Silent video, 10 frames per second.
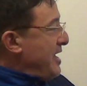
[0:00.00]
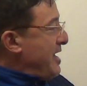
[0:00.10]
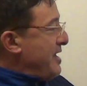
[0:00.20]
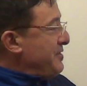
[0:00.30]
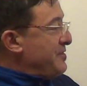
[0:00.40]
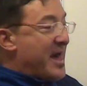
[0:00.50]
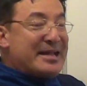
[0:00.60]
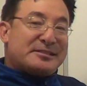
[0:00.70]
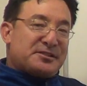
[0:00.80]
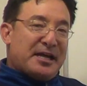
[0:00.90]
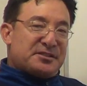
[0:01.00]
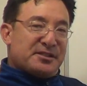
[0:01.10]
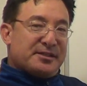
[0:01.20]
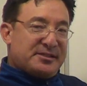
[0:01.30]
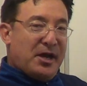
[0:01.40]
And that sets
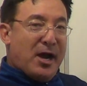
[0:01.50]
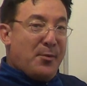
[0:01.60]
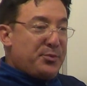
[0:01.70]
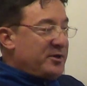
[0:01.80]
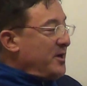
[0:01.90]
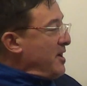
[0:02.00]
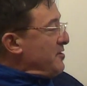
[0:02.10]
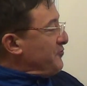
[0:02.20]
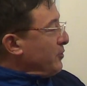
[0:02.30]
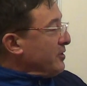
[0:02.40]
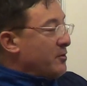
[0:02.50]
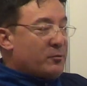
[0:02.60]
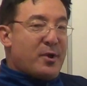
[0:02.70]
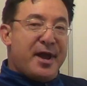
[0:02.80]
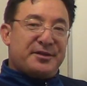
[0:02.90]
us up for a
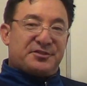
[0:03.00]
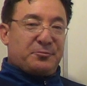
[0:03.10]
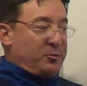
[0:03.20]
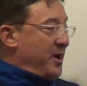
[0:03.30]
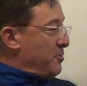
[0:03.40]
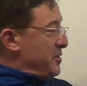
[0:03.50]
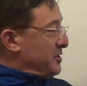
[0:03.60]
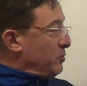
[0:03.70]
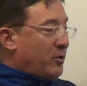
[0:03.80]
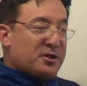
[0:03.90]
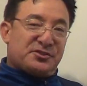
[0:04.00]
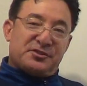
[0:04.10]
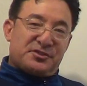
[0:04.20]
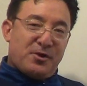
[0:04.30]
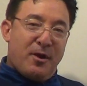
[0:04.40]
race where we cross
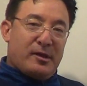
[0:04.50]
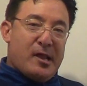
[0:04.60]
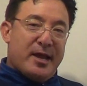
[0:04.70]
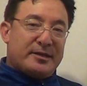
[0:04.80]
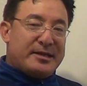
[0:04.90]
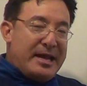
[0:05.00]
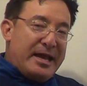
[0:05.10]
the start line